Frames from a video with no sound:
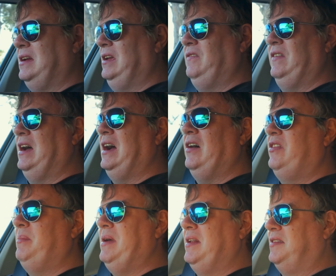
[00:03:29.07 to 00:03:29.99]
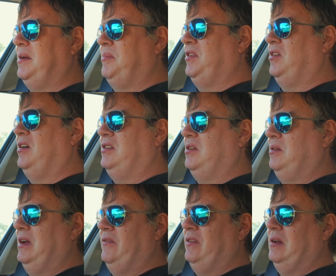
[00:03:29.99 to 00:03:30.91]
even half the amount of subs that I do
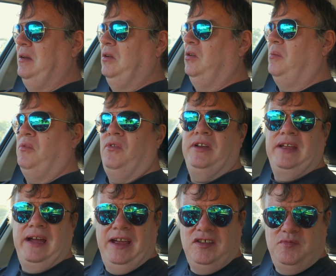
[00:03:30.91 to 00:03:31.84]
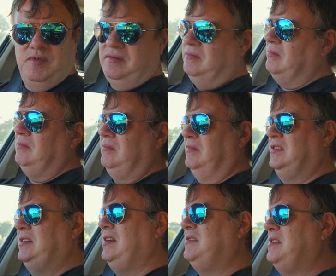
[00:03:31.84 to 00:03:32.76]
have a lot more engagement.
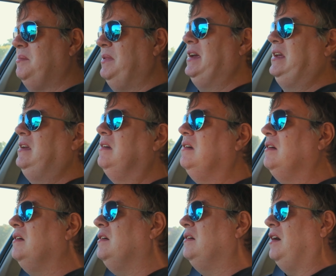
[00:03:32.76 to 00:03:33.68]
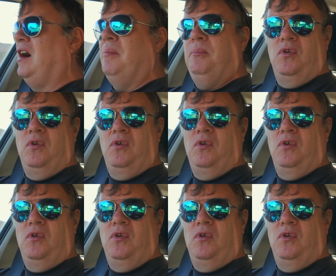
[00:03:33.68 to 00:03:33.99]
It says to me, I'm